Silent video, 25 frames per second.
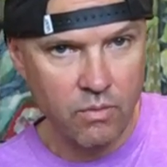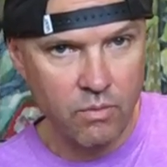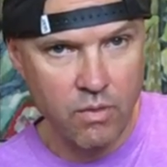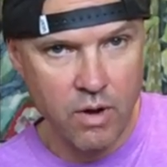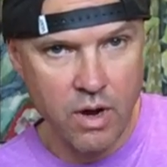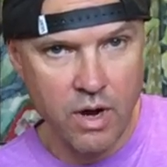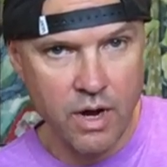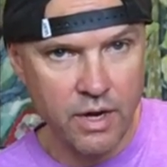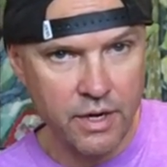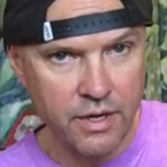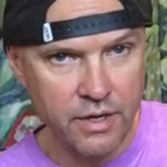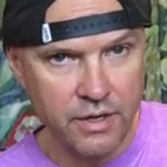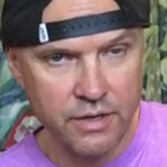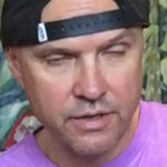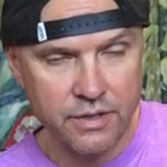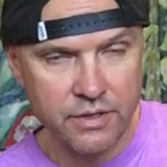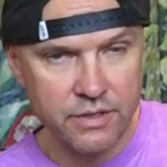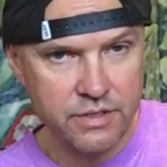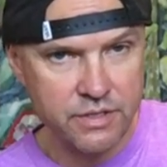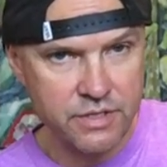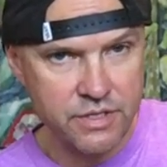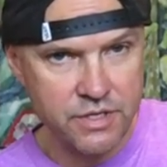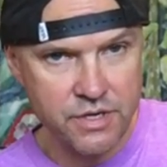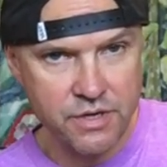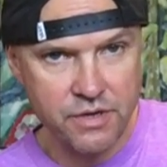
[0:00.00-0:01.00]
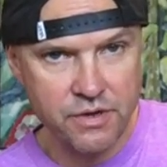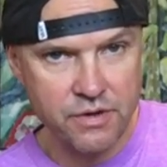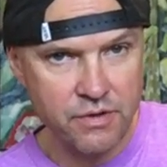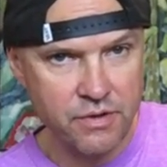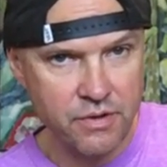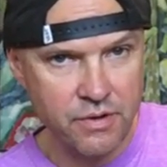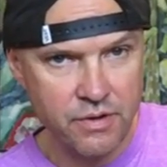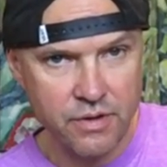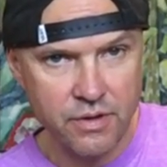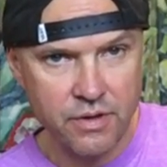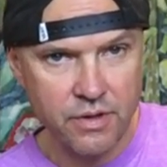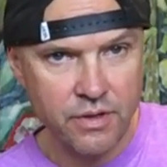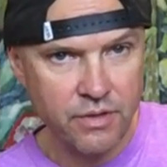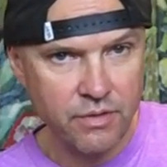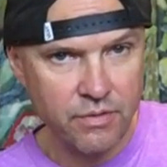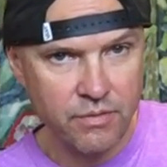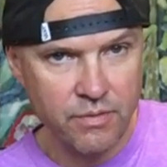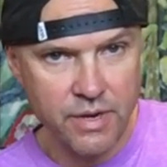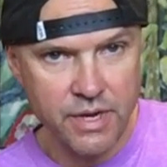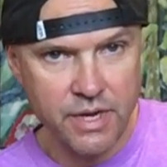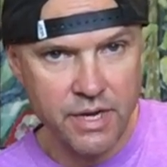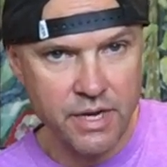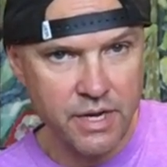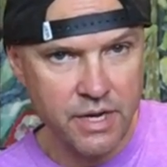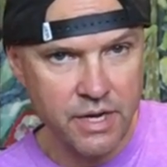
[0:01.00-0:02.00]
1, 2,
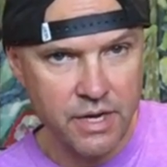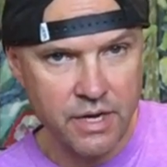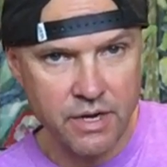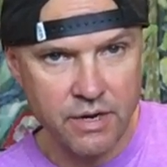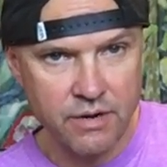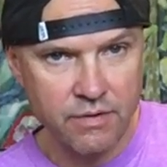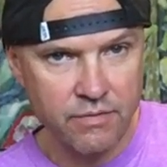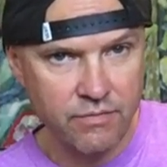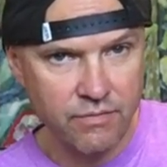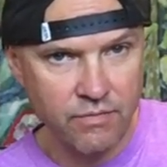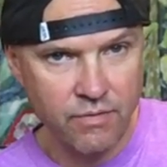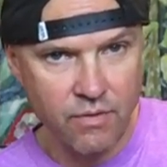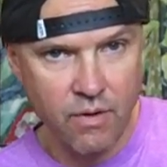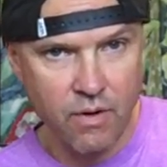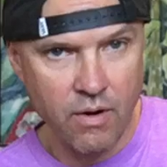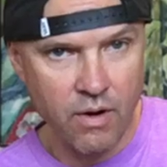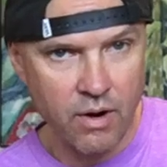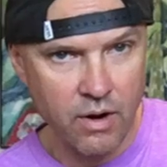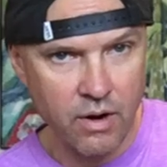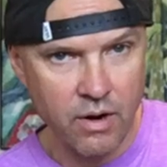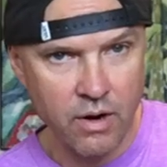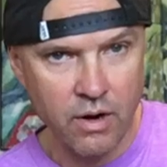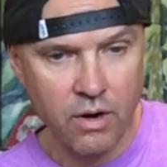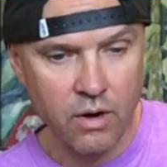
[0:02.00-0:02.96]
3, 4.